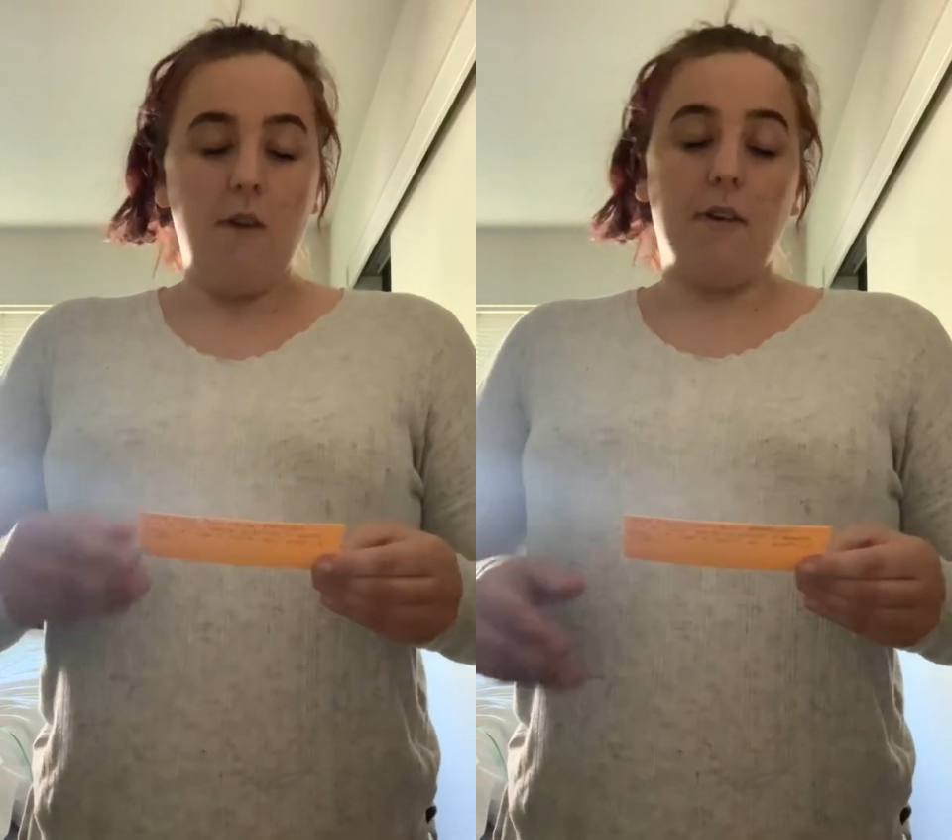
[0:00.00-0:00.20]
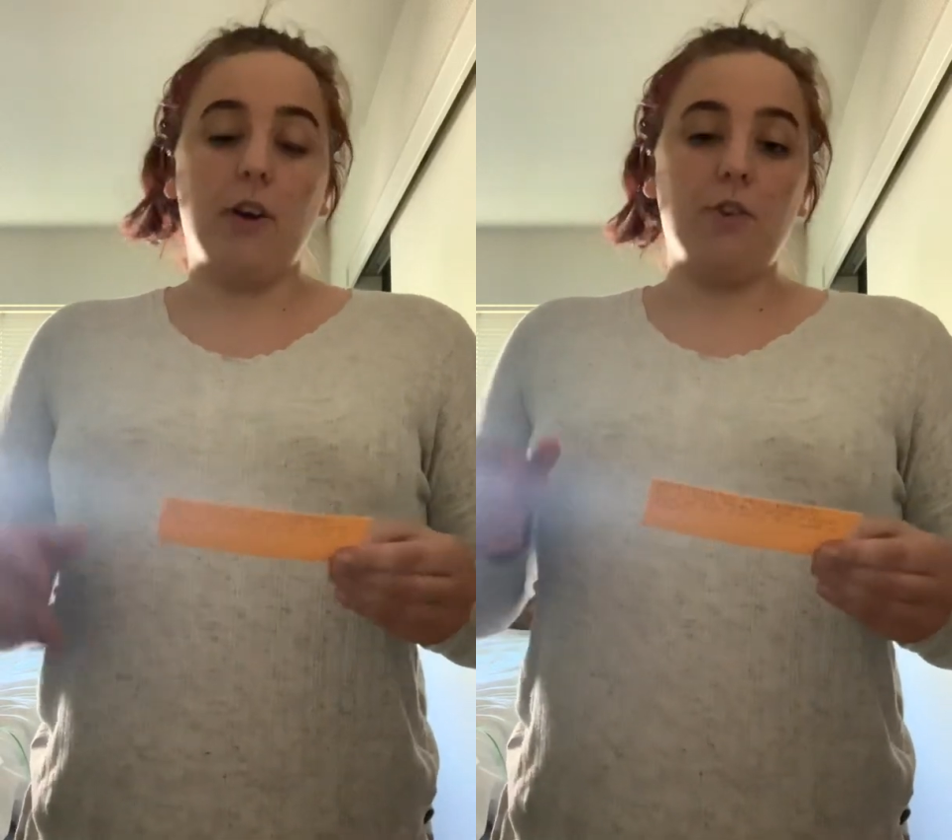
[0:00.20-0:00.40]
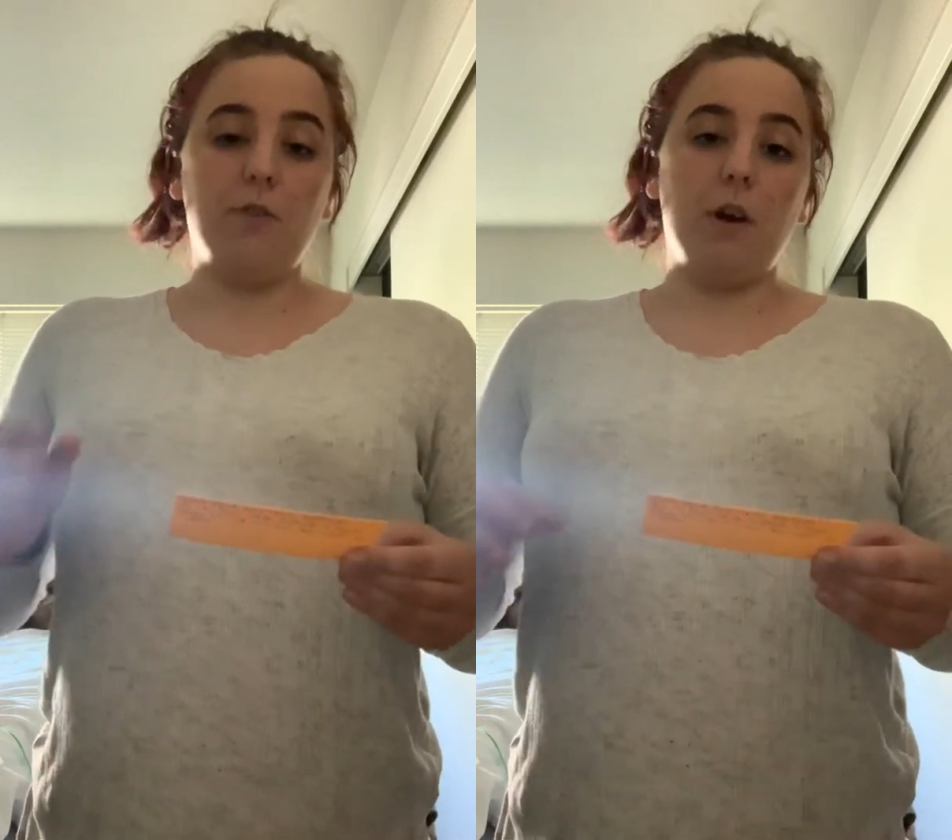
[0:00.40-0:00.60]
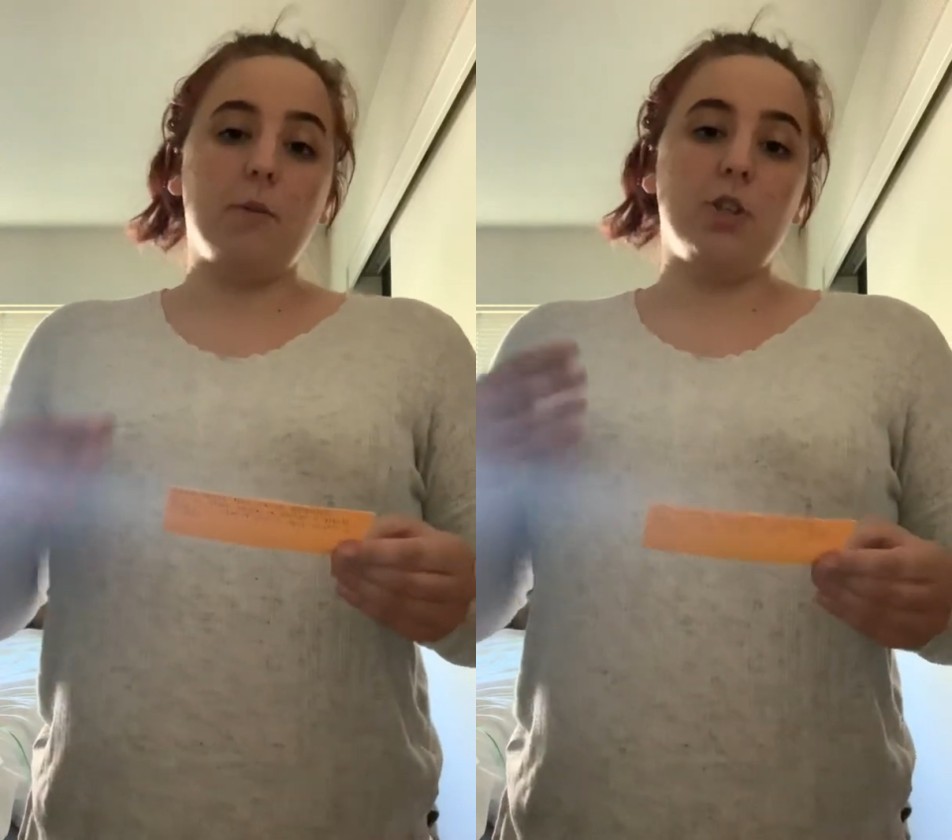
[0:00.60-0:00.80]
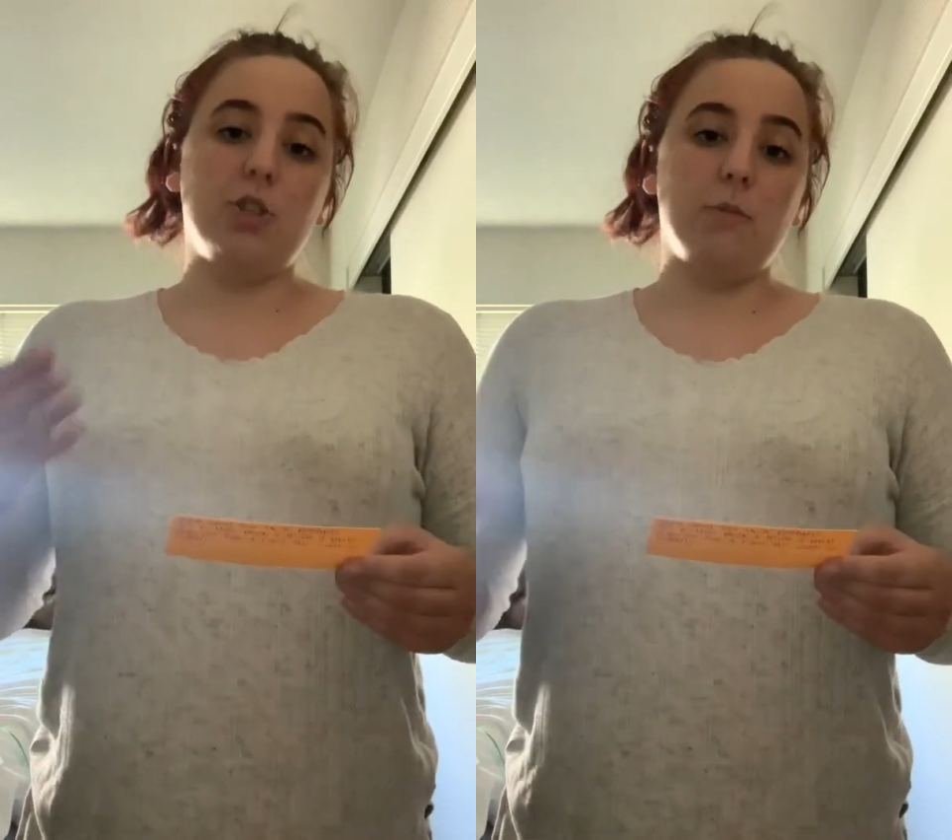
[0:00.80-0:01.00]
factory farm
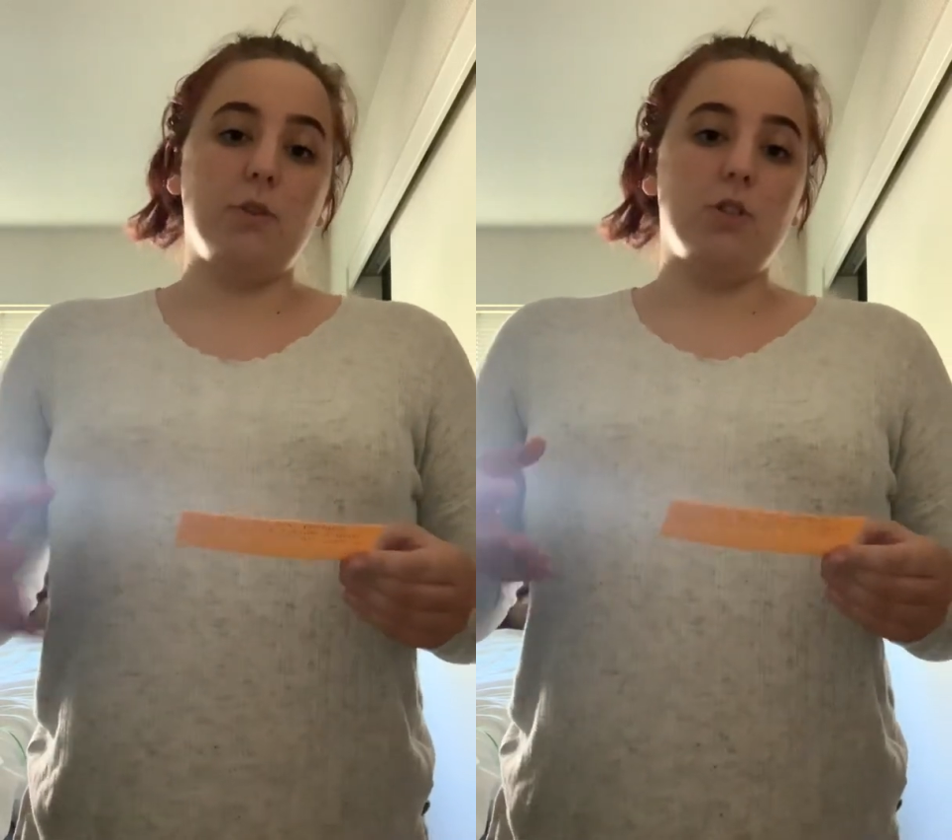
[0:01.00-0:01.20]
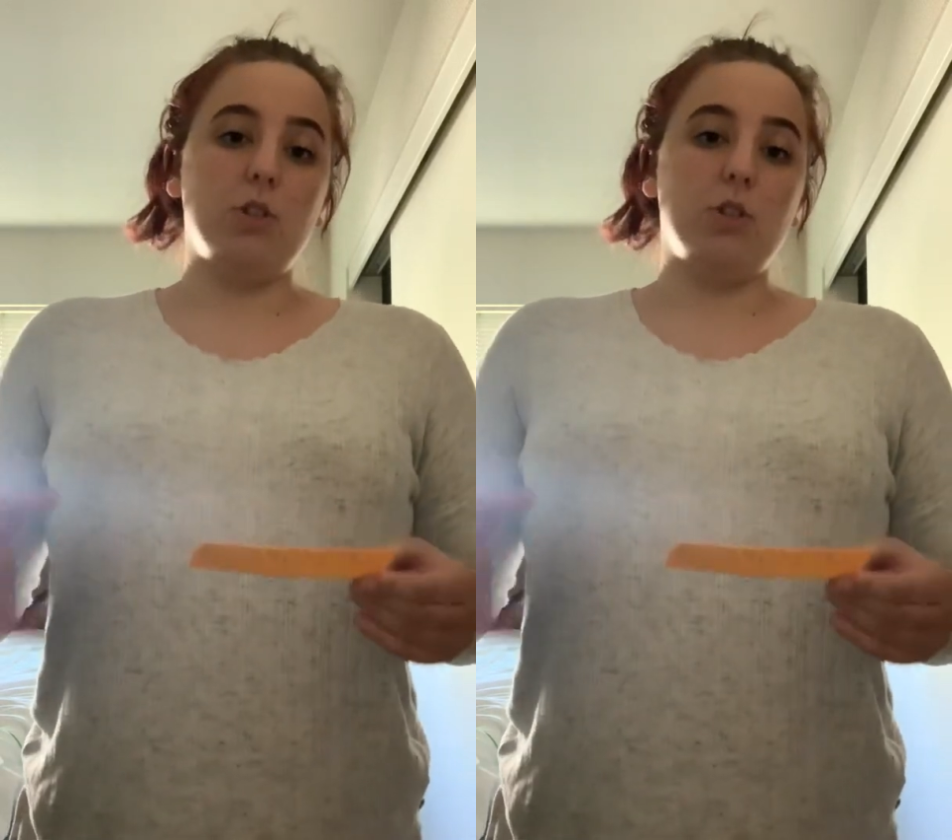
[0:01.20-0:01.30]
contributes